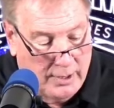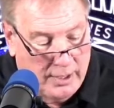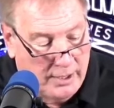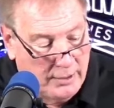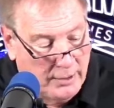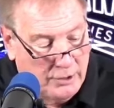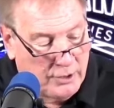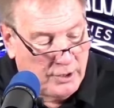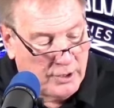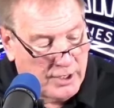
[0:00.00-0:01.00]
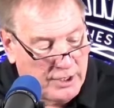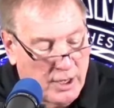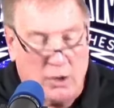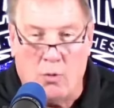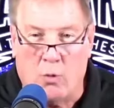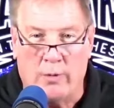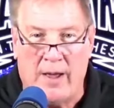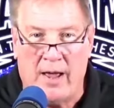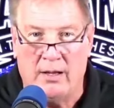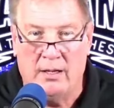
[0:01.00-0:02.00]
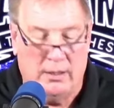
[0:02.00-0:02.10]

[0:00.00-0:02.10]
And you got a young quarterback,